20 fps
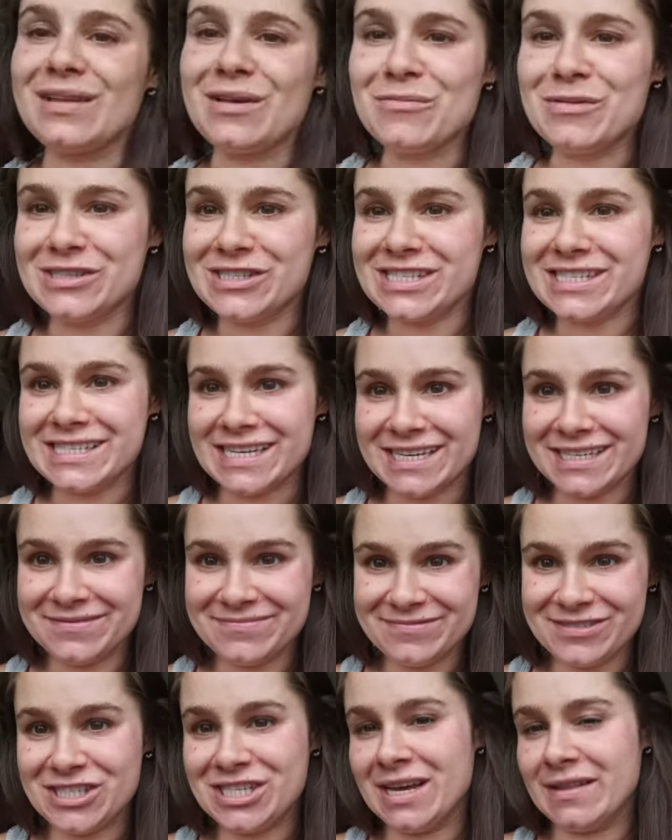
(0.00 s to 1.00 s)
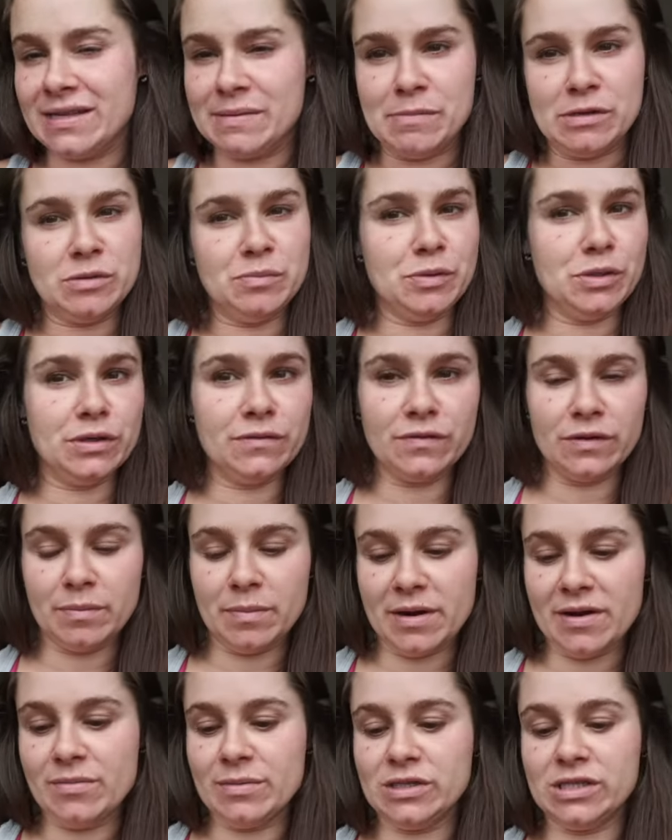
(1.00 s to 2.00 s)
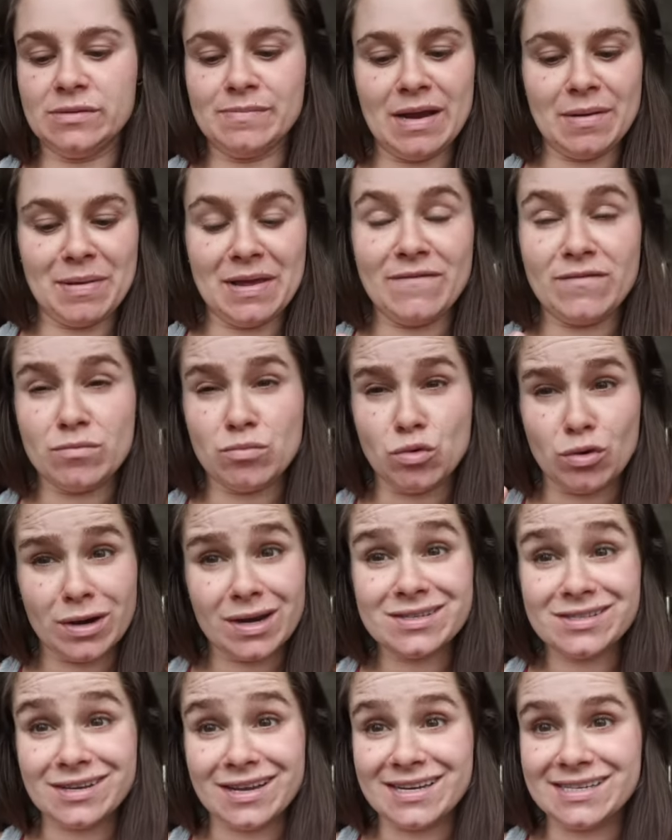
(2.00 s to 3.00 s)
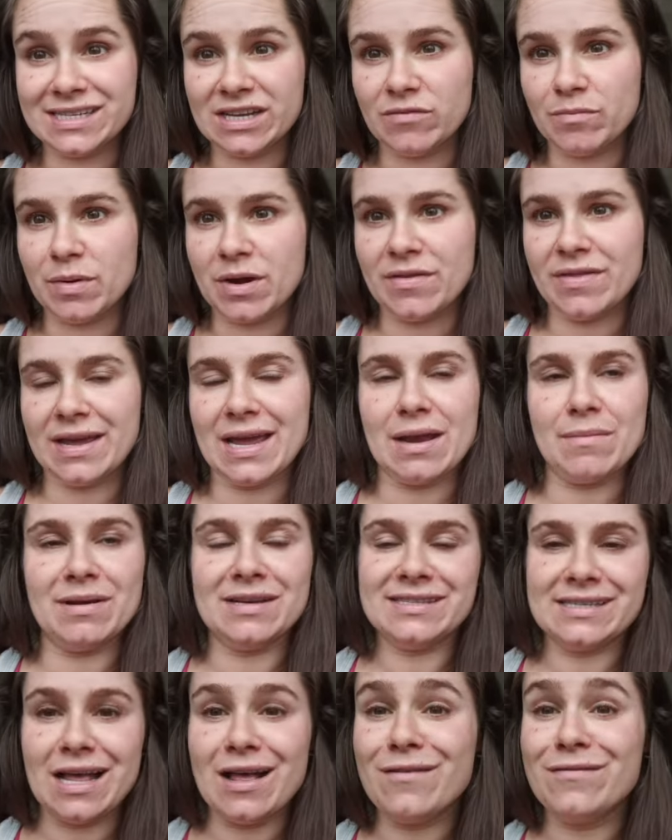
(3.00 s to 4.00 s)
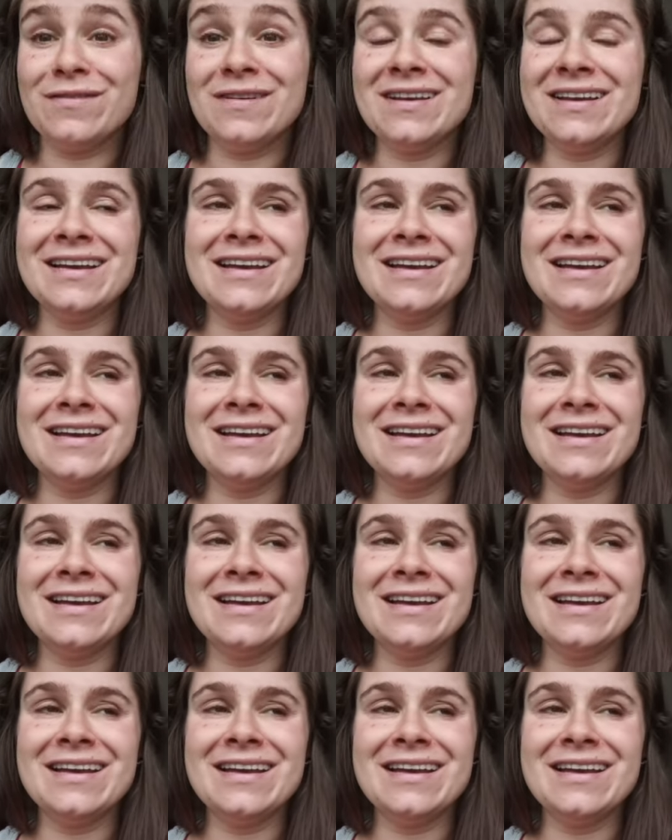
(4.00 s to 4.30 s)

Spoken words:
Which it did. She had the most beautiful birth, which has made me even more excited to give birth again myself.